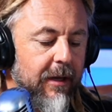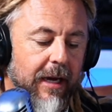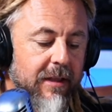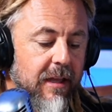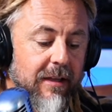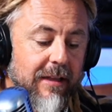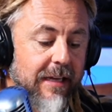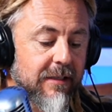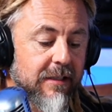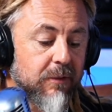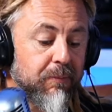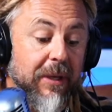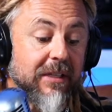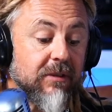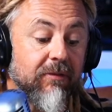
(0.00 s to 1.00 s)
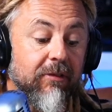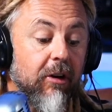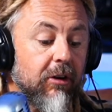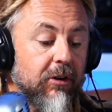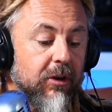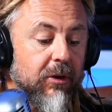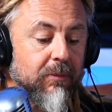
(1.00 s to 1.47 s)
I think that speaks
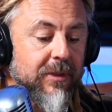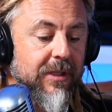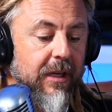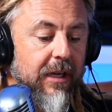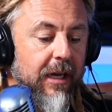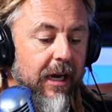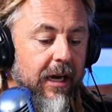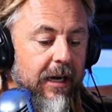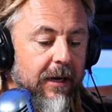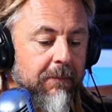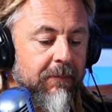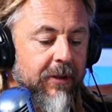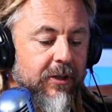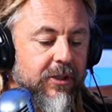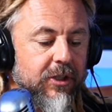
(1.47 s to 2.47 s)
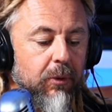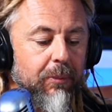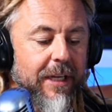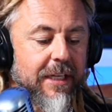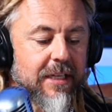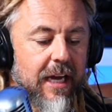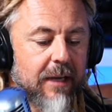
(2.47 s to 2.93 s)
volumes. There's so
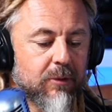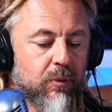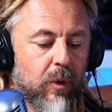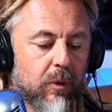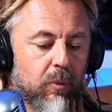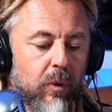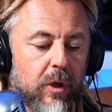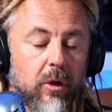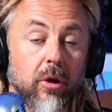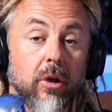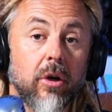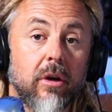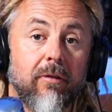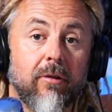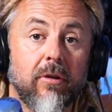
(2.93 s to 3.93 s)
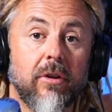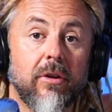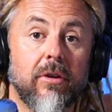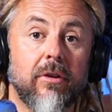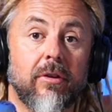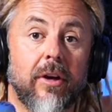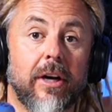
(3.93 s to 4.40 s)
many times where we'll look for
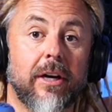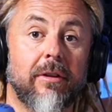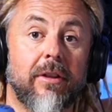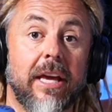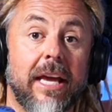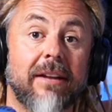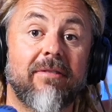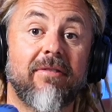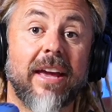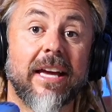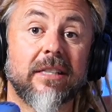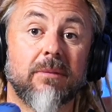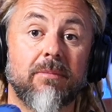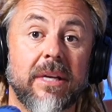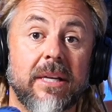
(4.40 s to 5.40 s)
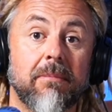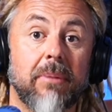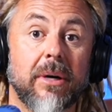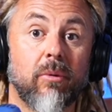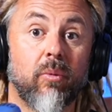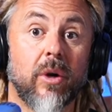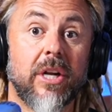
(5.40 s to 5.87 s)
the advancement,
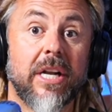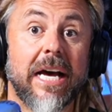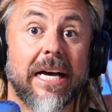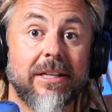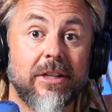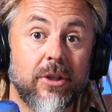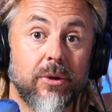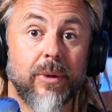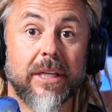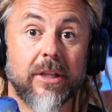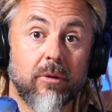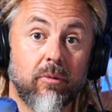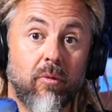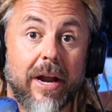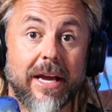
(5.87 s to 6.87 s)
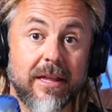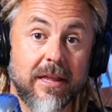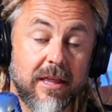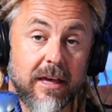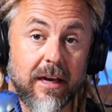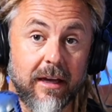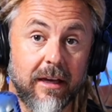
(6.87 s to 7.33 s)
but we're not doing the right
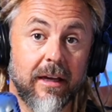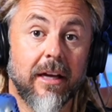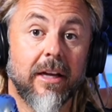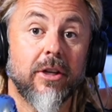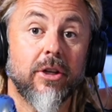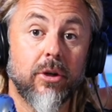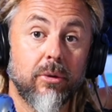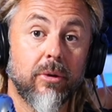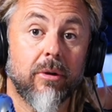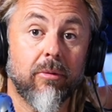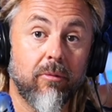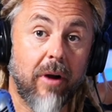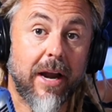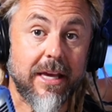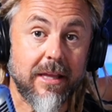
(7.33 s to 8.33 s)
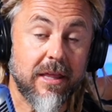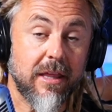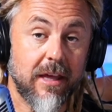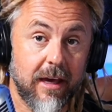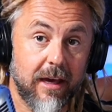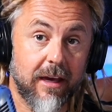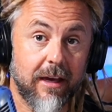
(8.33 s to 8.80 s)
thing. Do the right
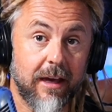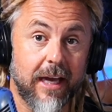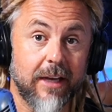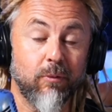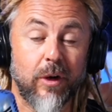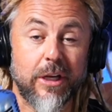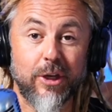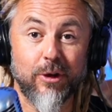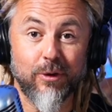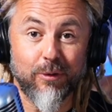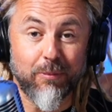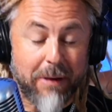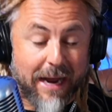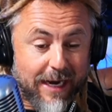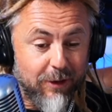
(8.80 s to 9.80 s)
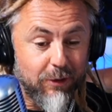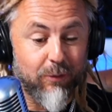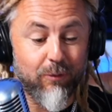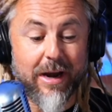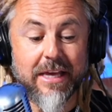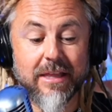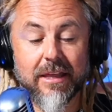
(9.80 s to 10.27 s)
thing, and when you pile the
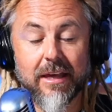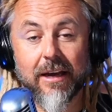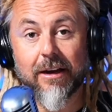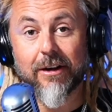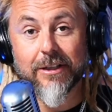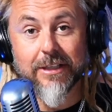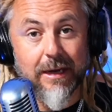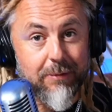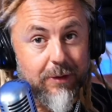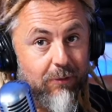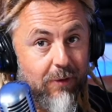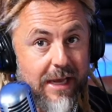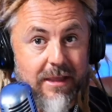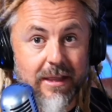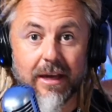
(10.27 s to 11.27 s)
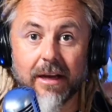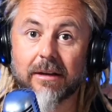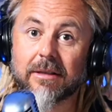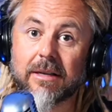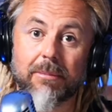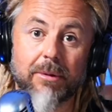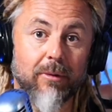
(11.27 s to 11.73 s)
right thing on top of the right thing
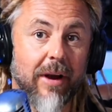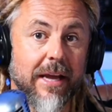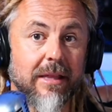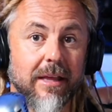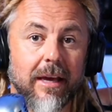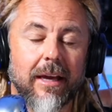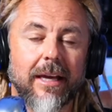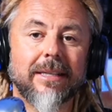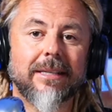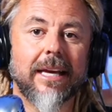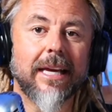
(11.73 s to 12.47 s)
on top of the right thing, it's